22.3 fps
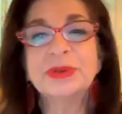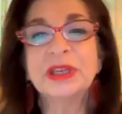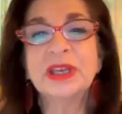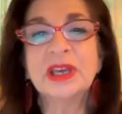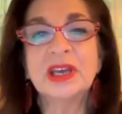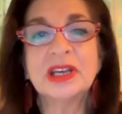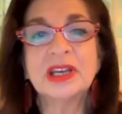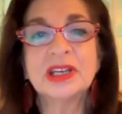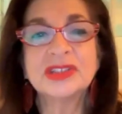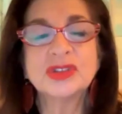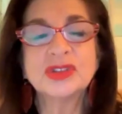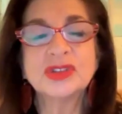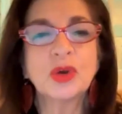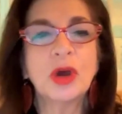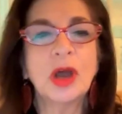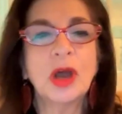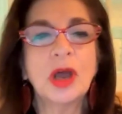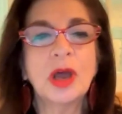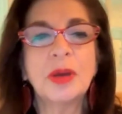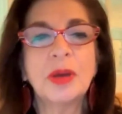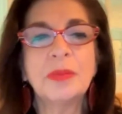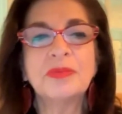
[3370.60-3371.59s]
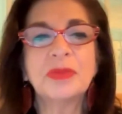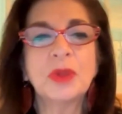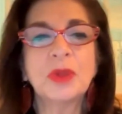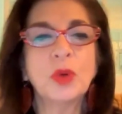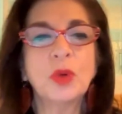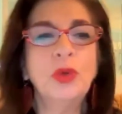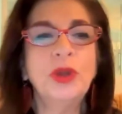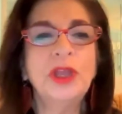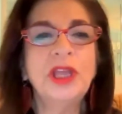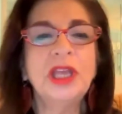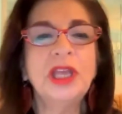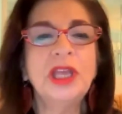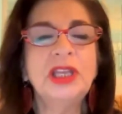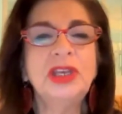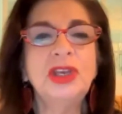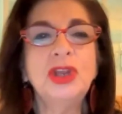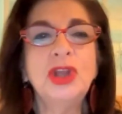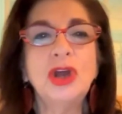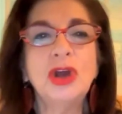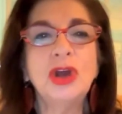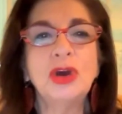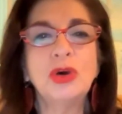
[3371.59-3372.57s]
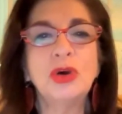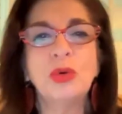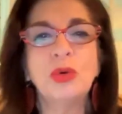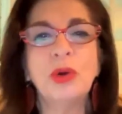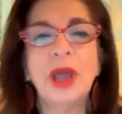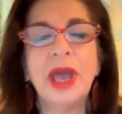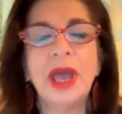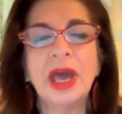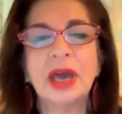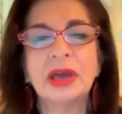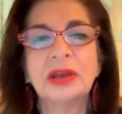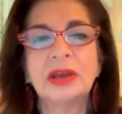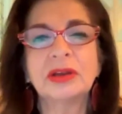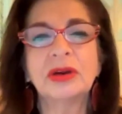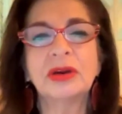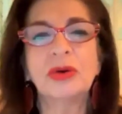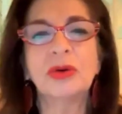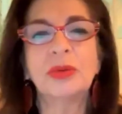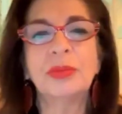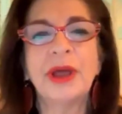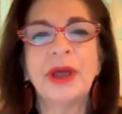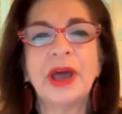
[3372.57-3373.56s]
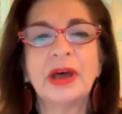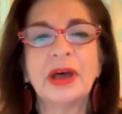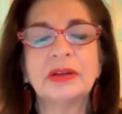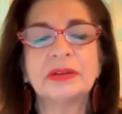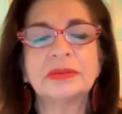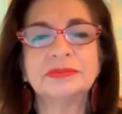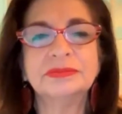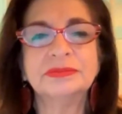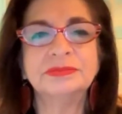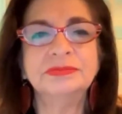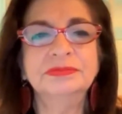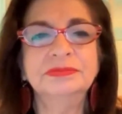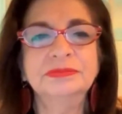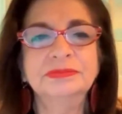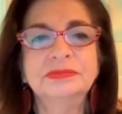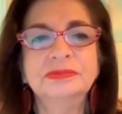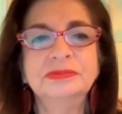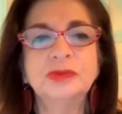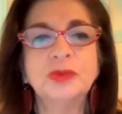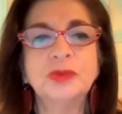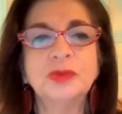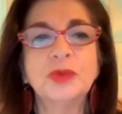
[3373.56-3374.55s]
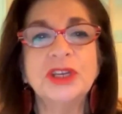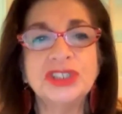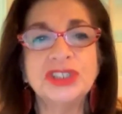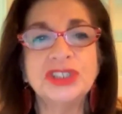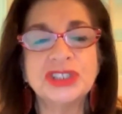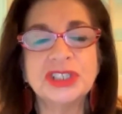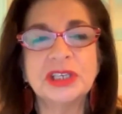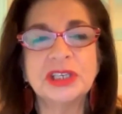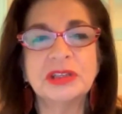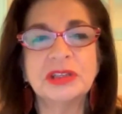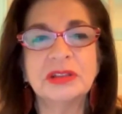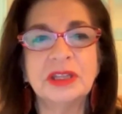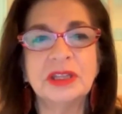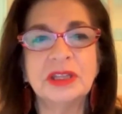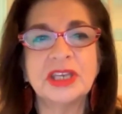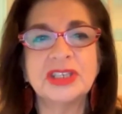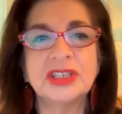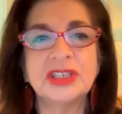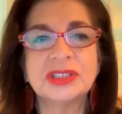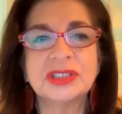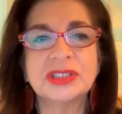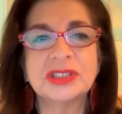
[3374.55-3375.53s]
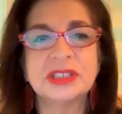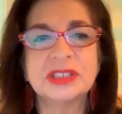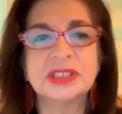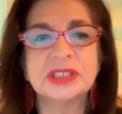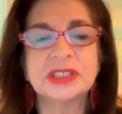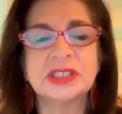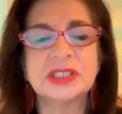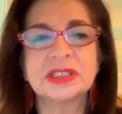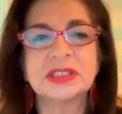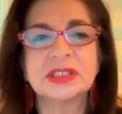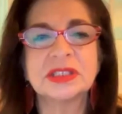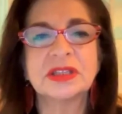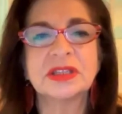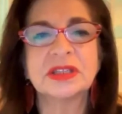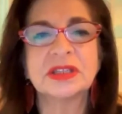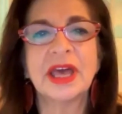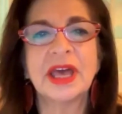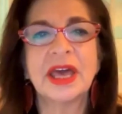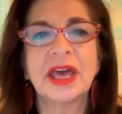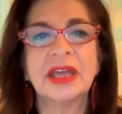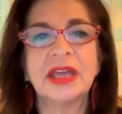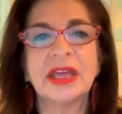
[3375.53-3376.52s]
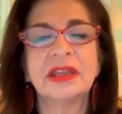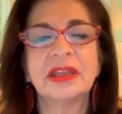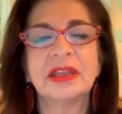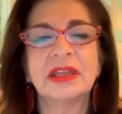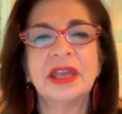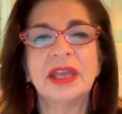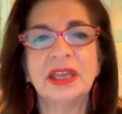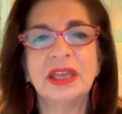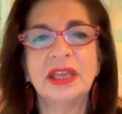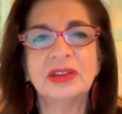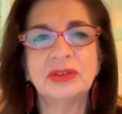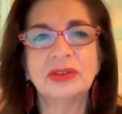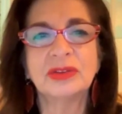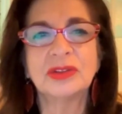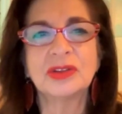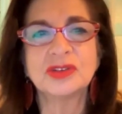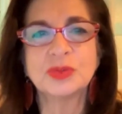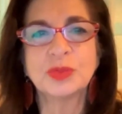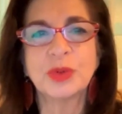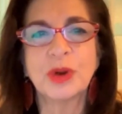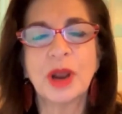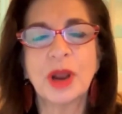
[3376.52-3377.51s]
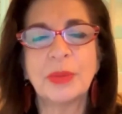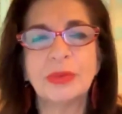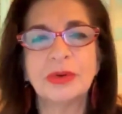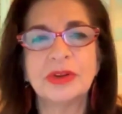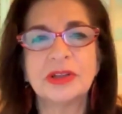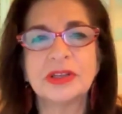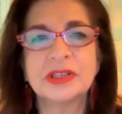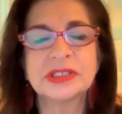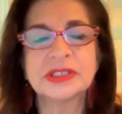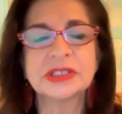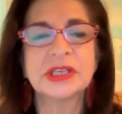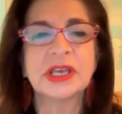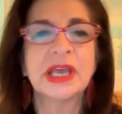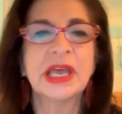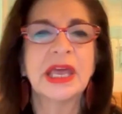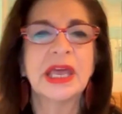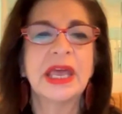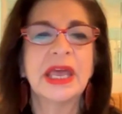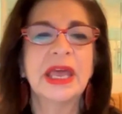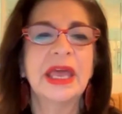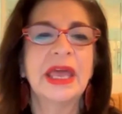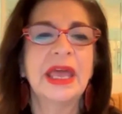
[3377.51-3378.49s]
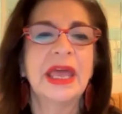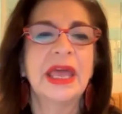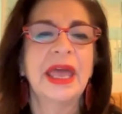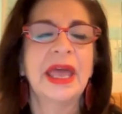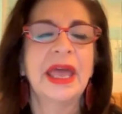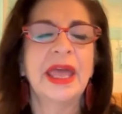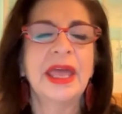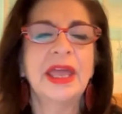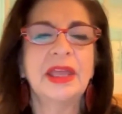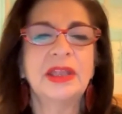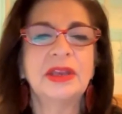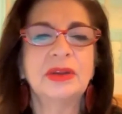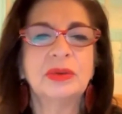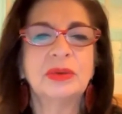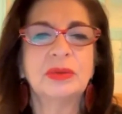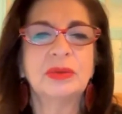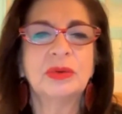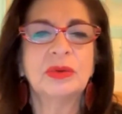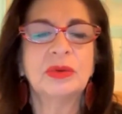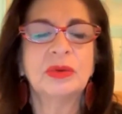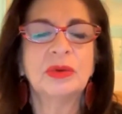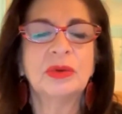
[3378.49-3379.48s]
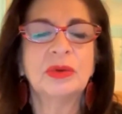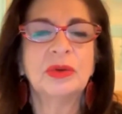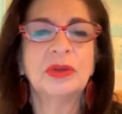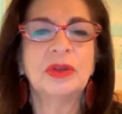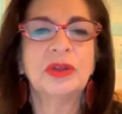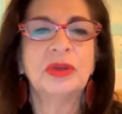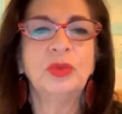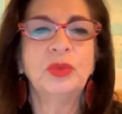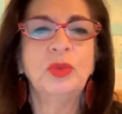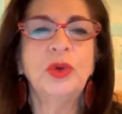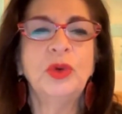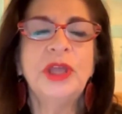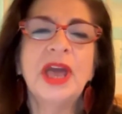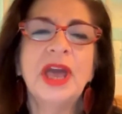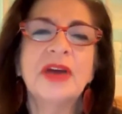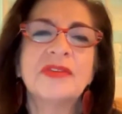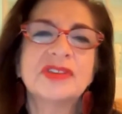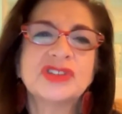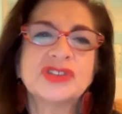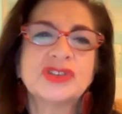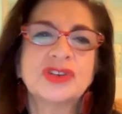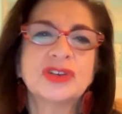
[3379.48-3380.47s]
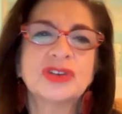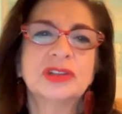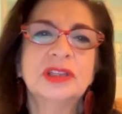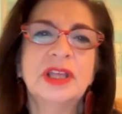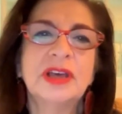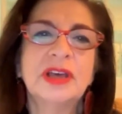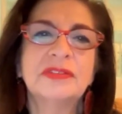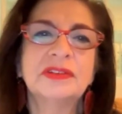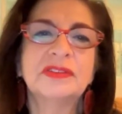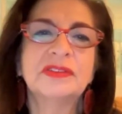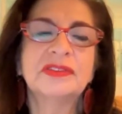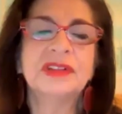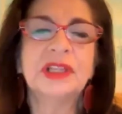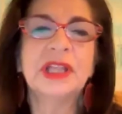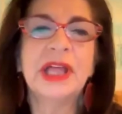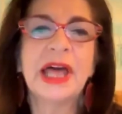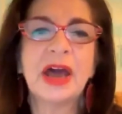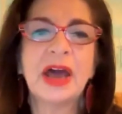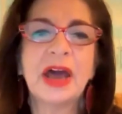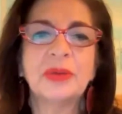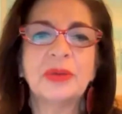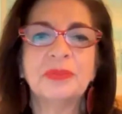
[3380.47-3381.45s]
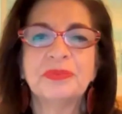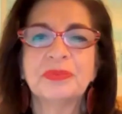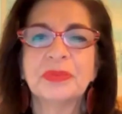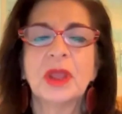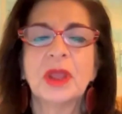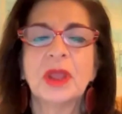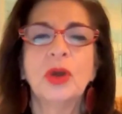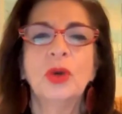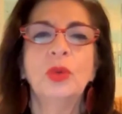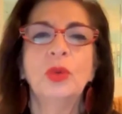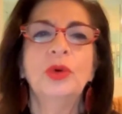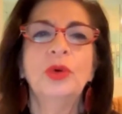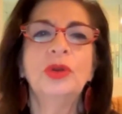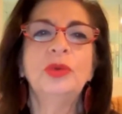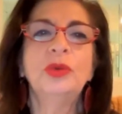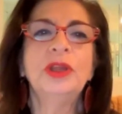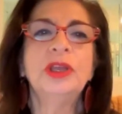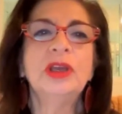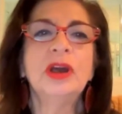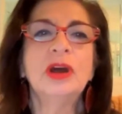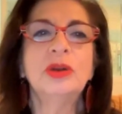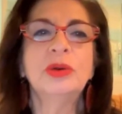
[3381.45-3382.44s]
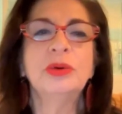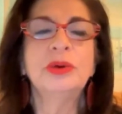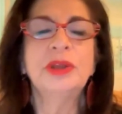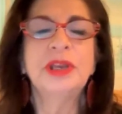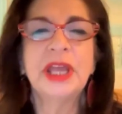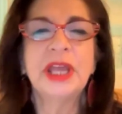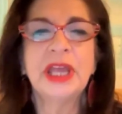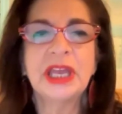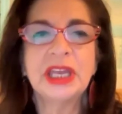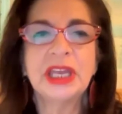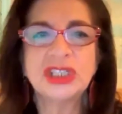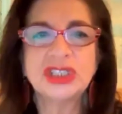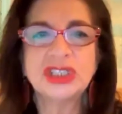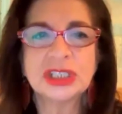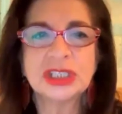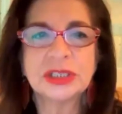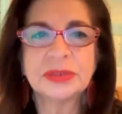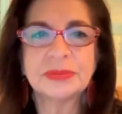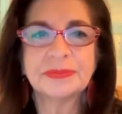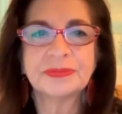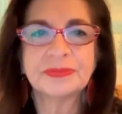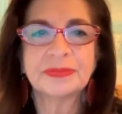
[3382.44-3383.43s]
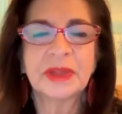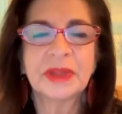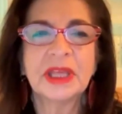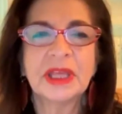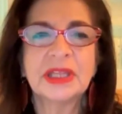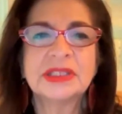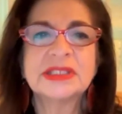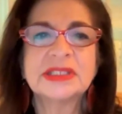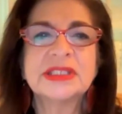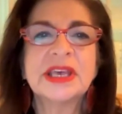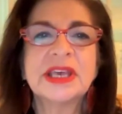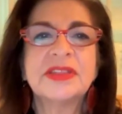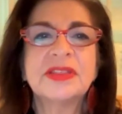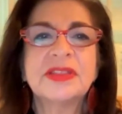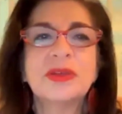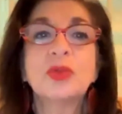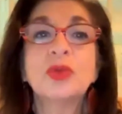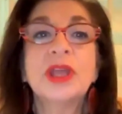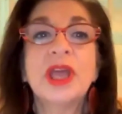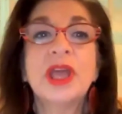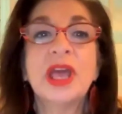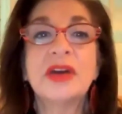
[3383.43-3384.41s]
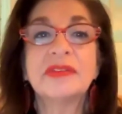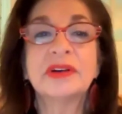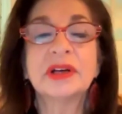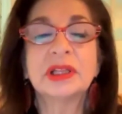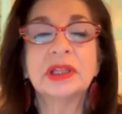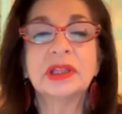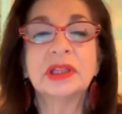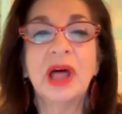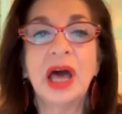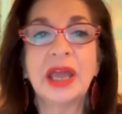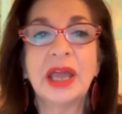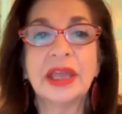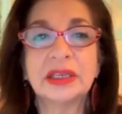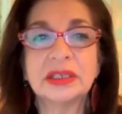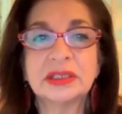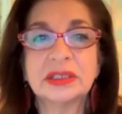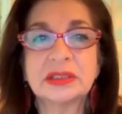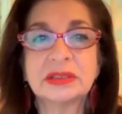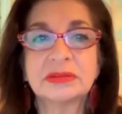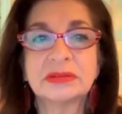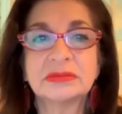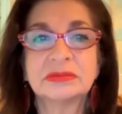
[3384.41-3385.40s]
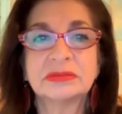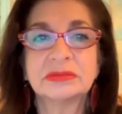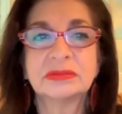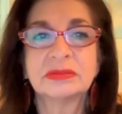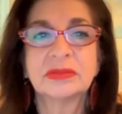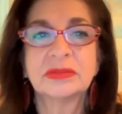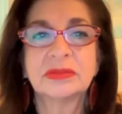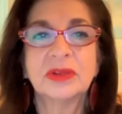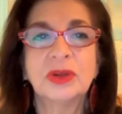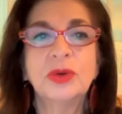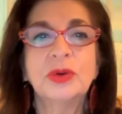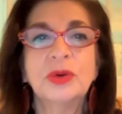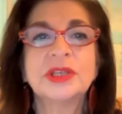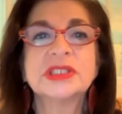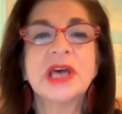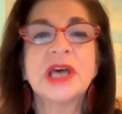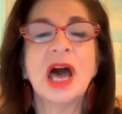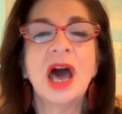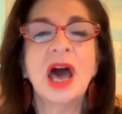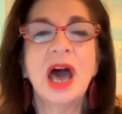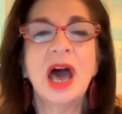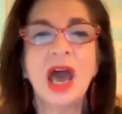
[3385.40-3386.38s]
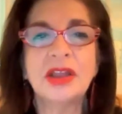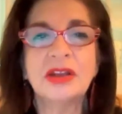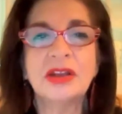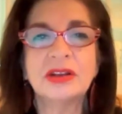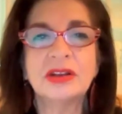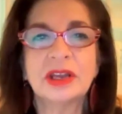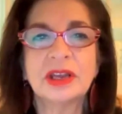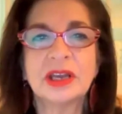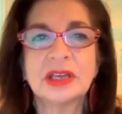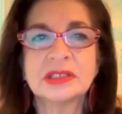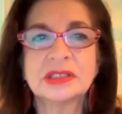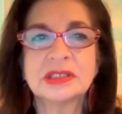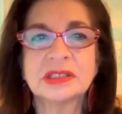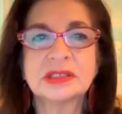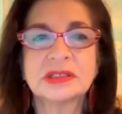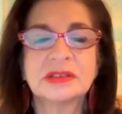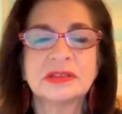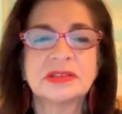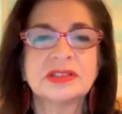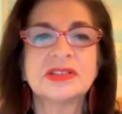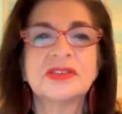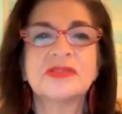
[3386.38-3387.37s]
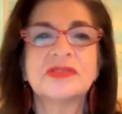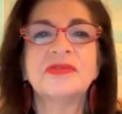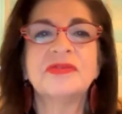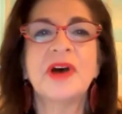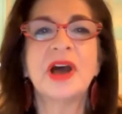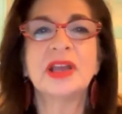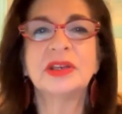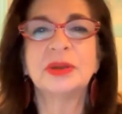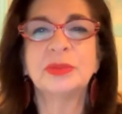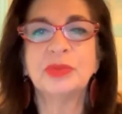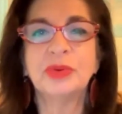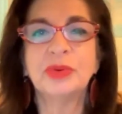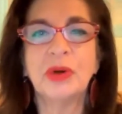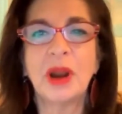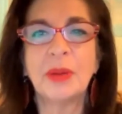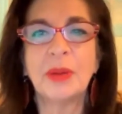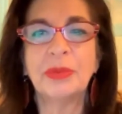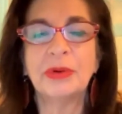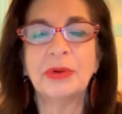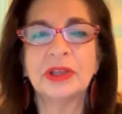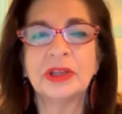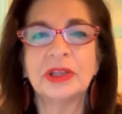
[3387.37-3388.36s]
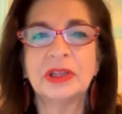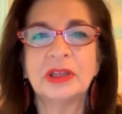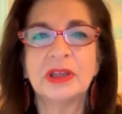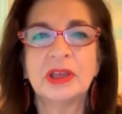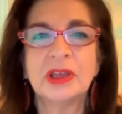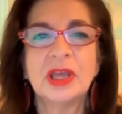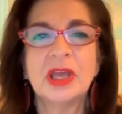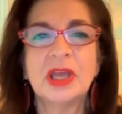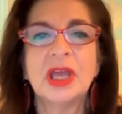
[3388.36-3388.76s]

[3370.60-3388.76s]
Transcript: because um, we know how to go about reaching the agencies that handle those properties. And we have a certain level of clout. When we go to an agent and say that we have a client who has hired us to find a property,